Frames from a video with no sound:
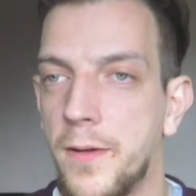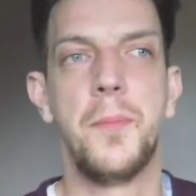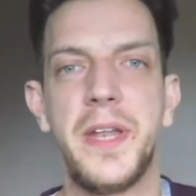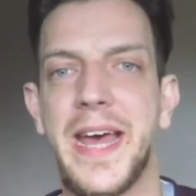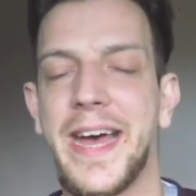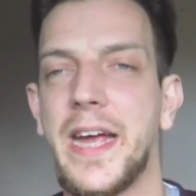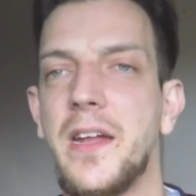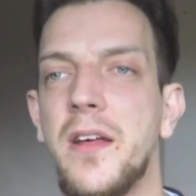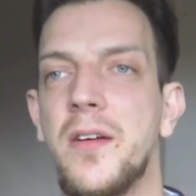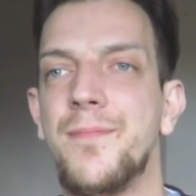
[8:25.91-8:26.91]
Number
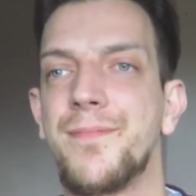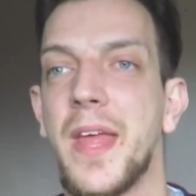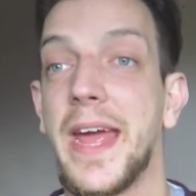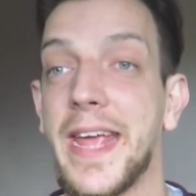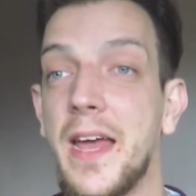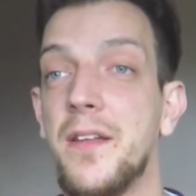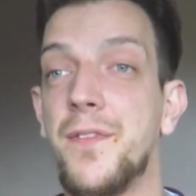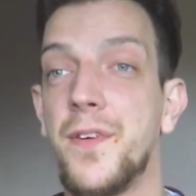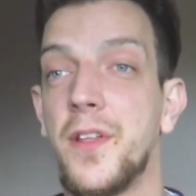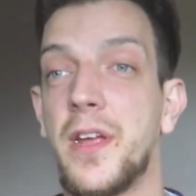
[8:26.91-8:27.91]
9, again
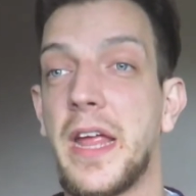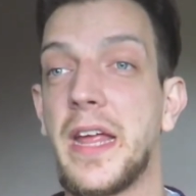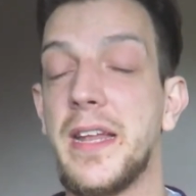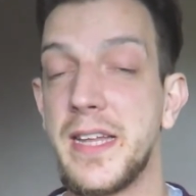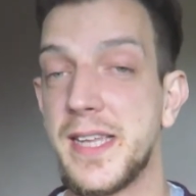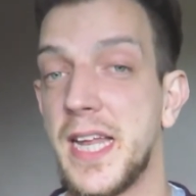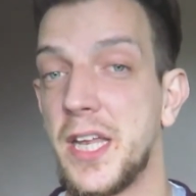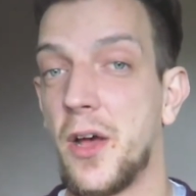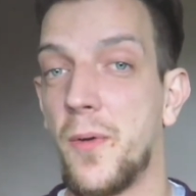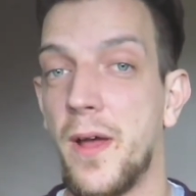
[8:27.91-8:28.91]
for the
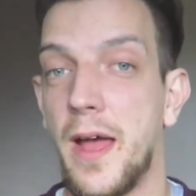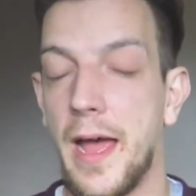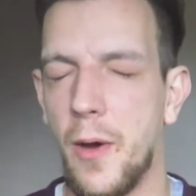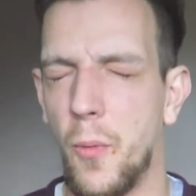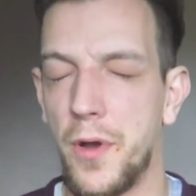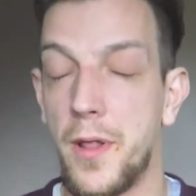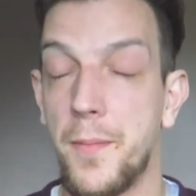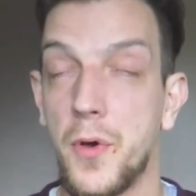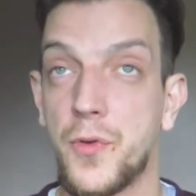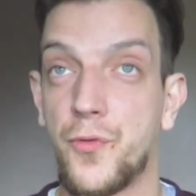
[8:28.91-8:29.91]
Nintendo, and one of the
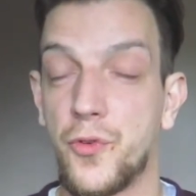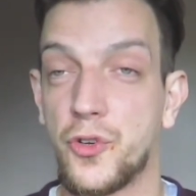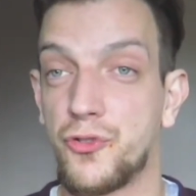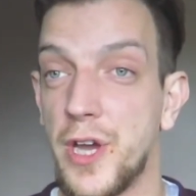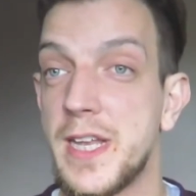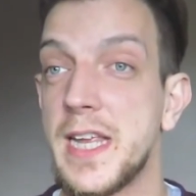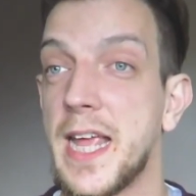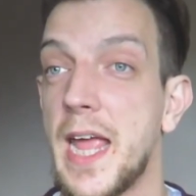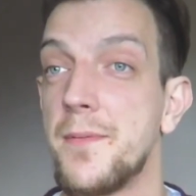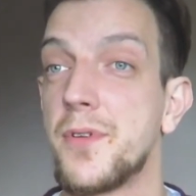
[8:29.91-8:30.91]
most frustrating
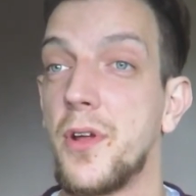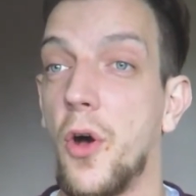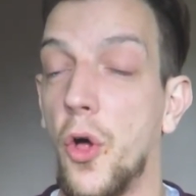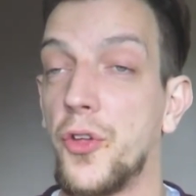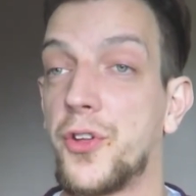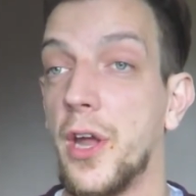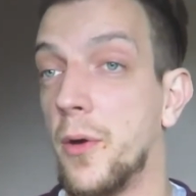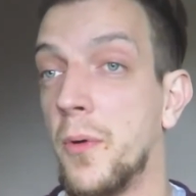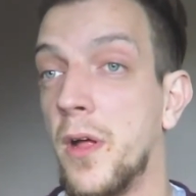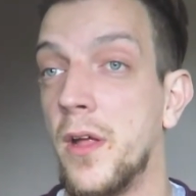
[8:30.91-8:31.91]
games
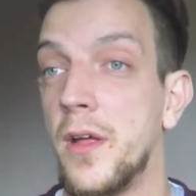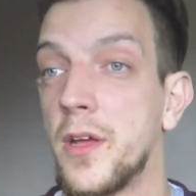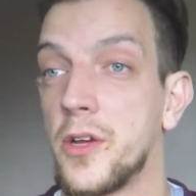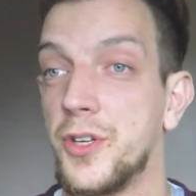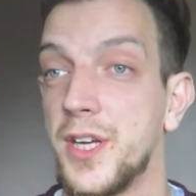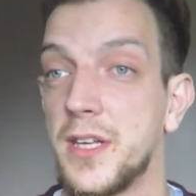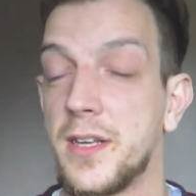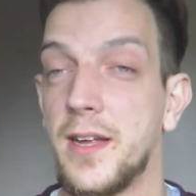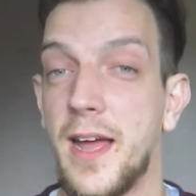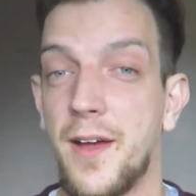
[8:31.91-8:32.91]
also, because you had
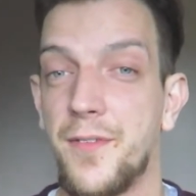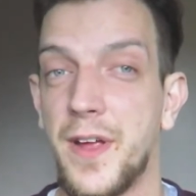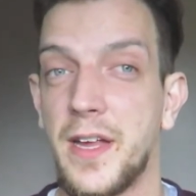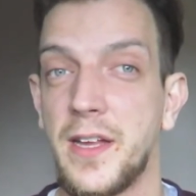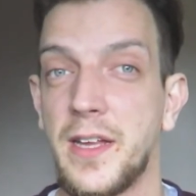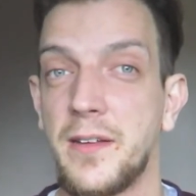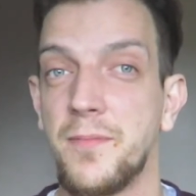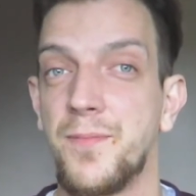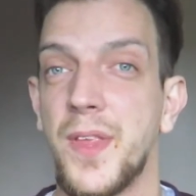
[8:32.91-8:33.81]
to have a...